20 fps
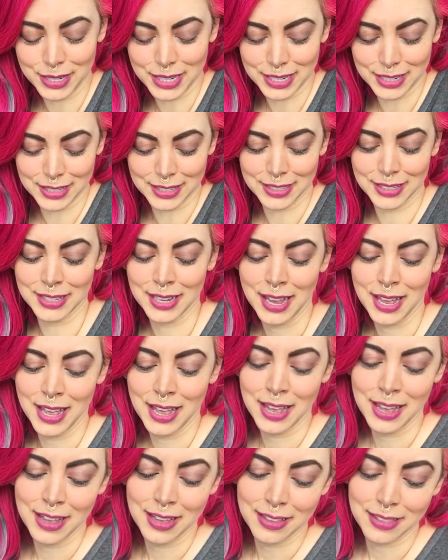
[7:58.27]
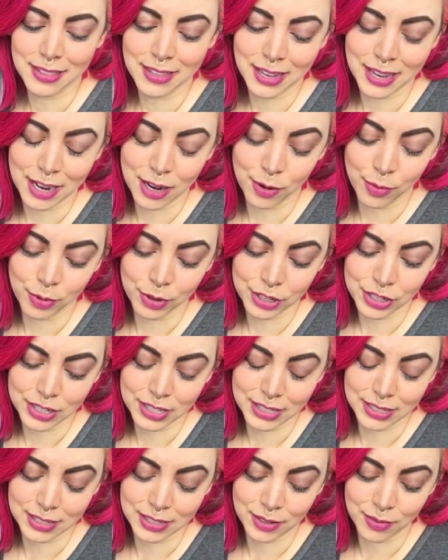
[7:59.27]
because the airbrush
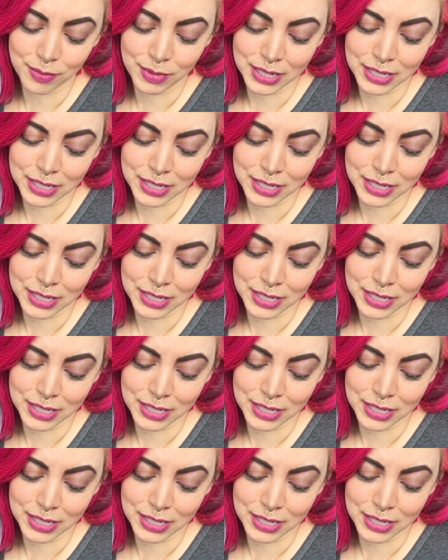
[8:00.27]
system